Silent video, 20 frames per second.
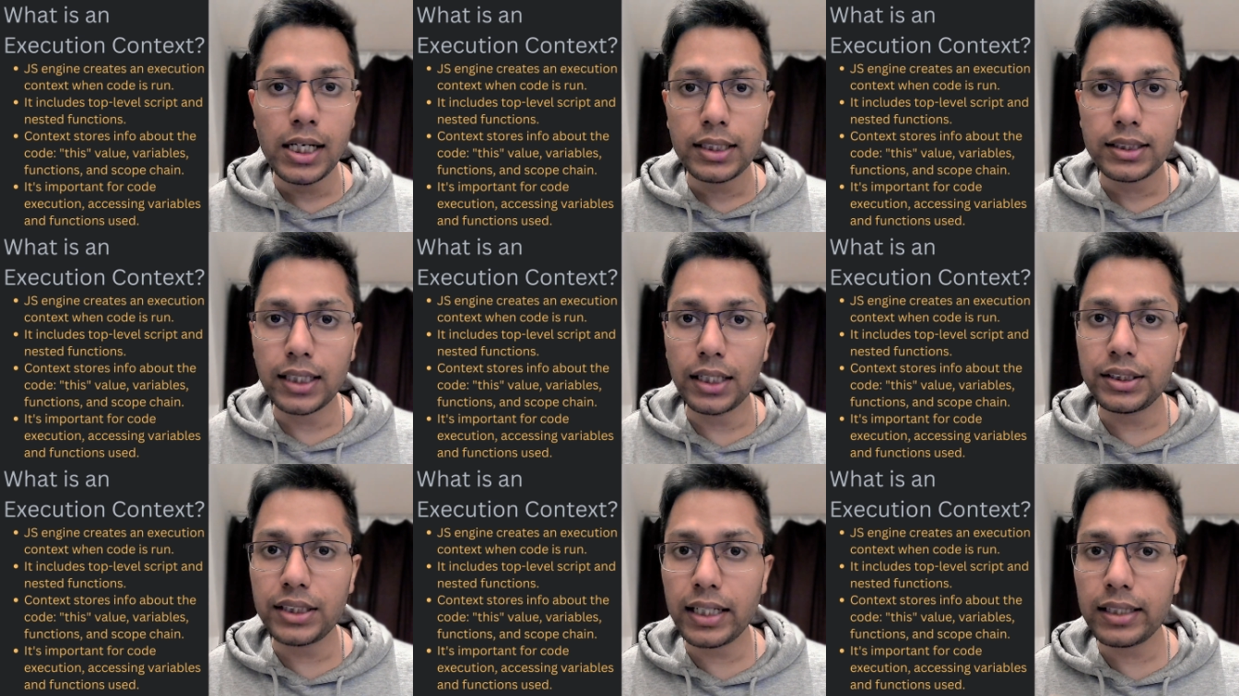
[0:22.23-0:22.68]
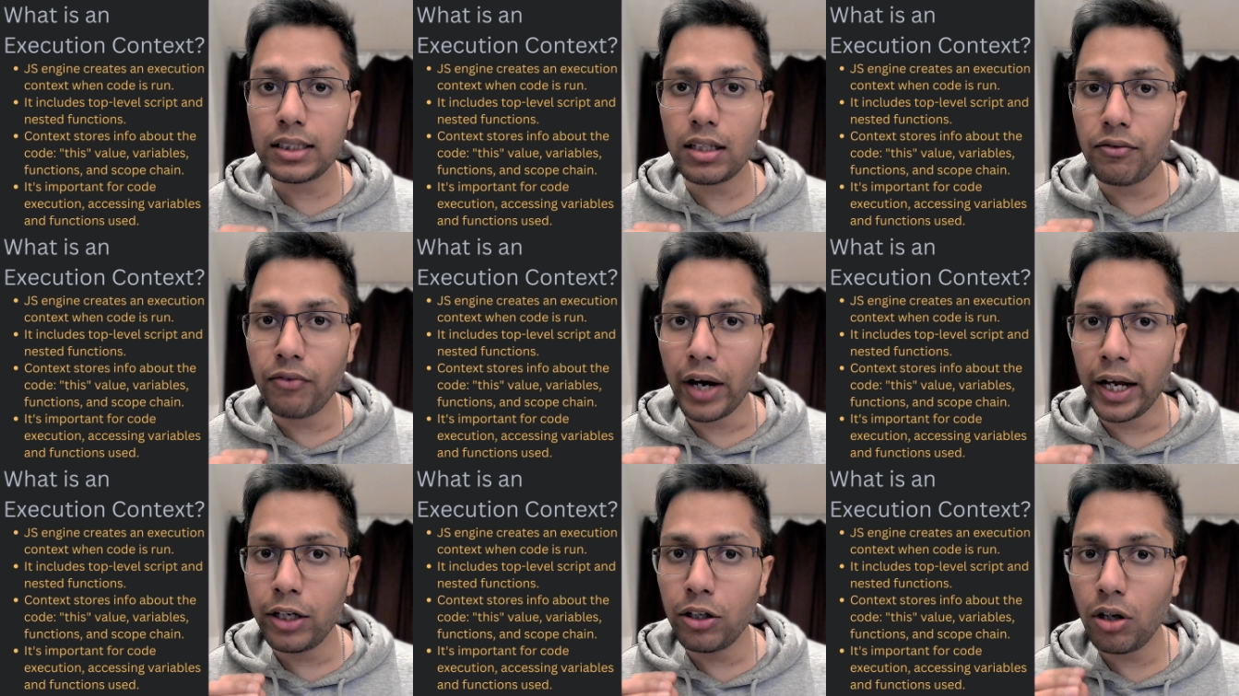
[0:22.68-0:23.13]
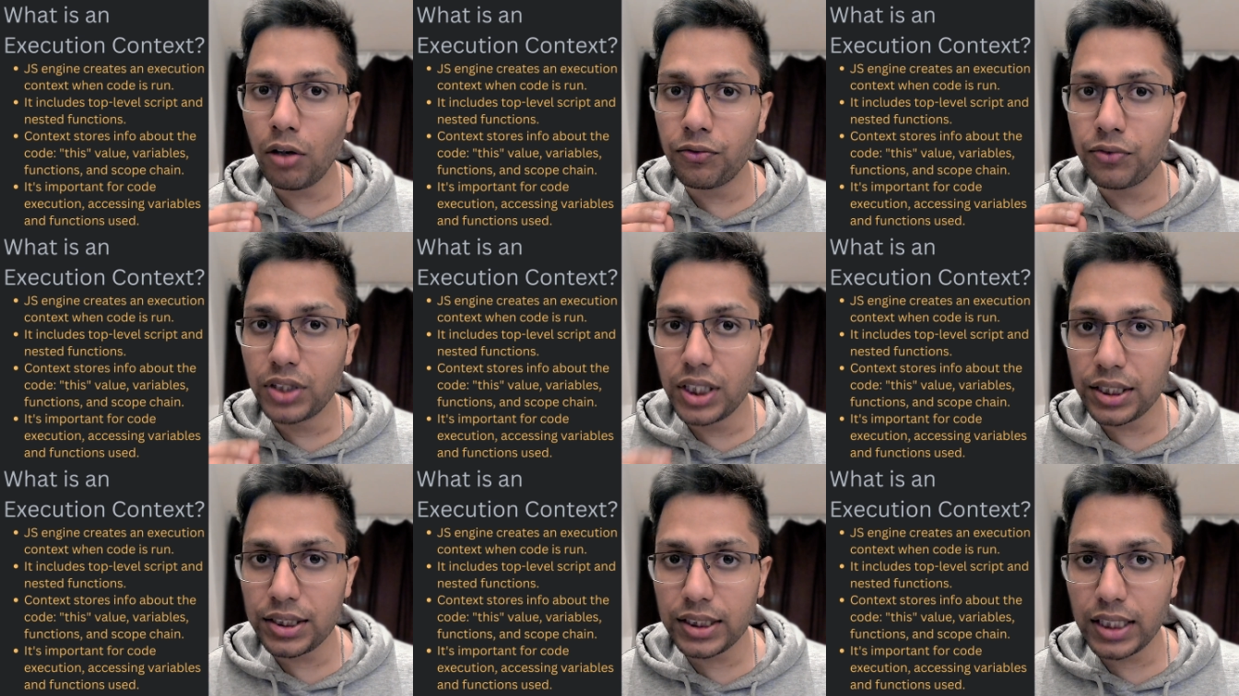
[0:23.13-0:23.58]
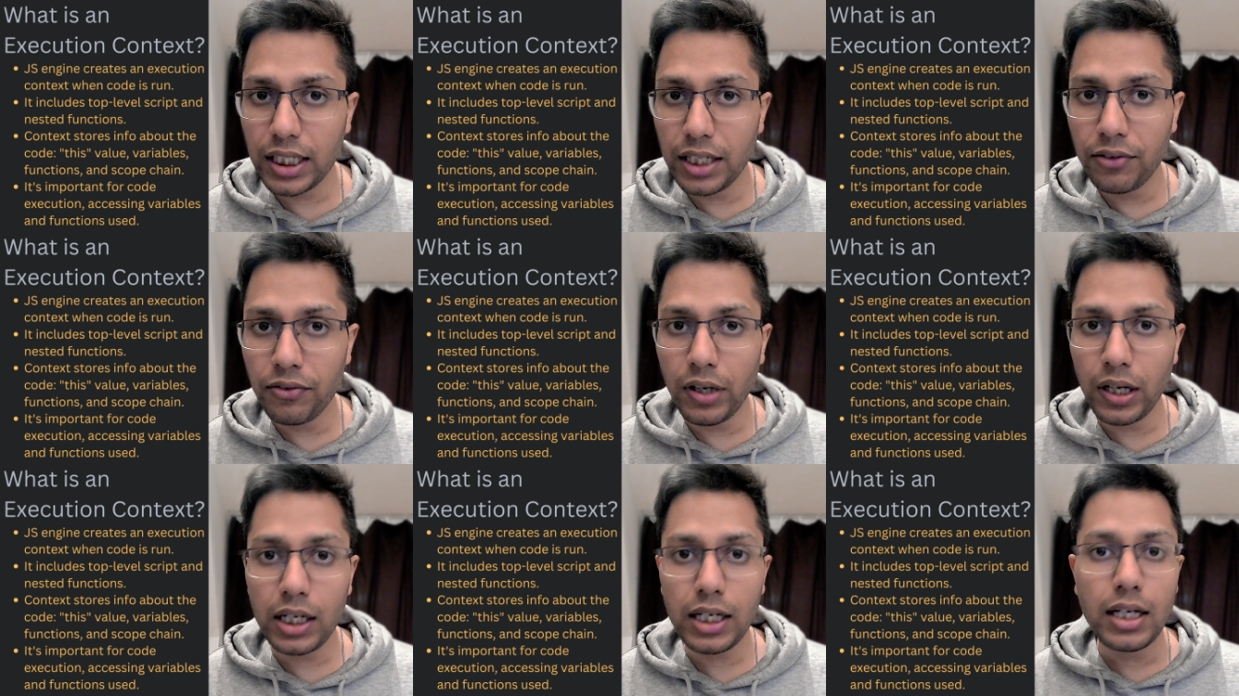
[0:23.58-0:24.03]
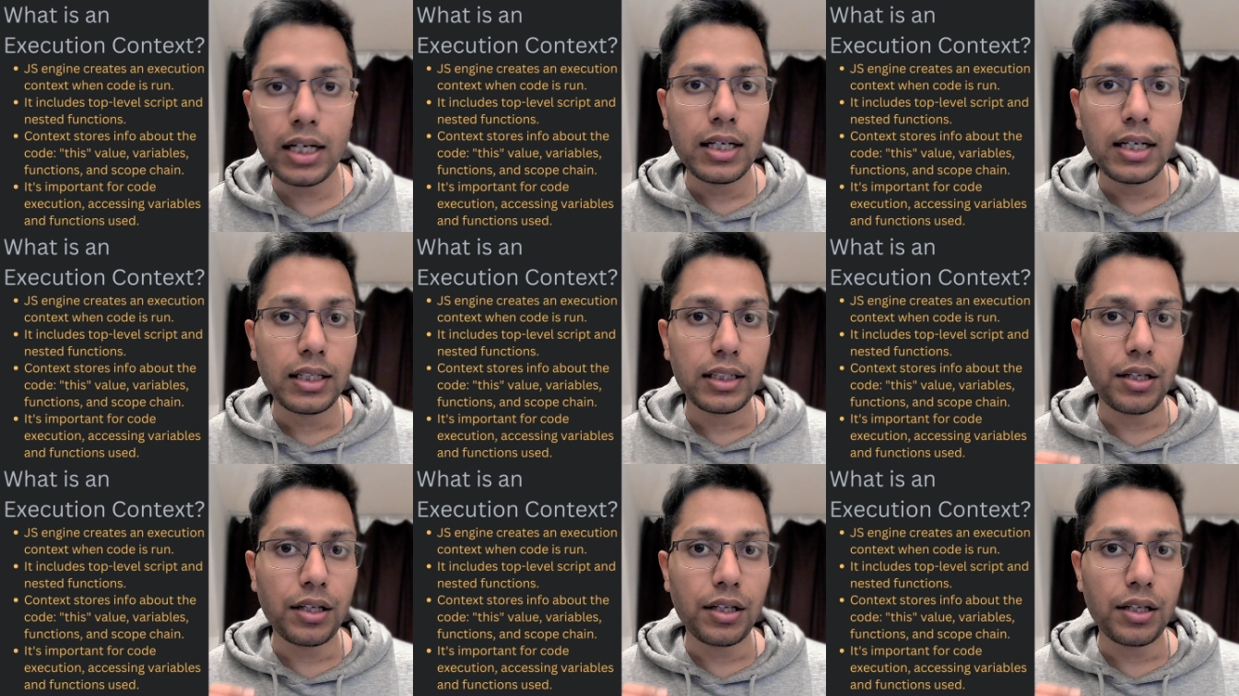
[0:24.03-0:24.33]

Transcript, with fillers: such as the value of this keyword,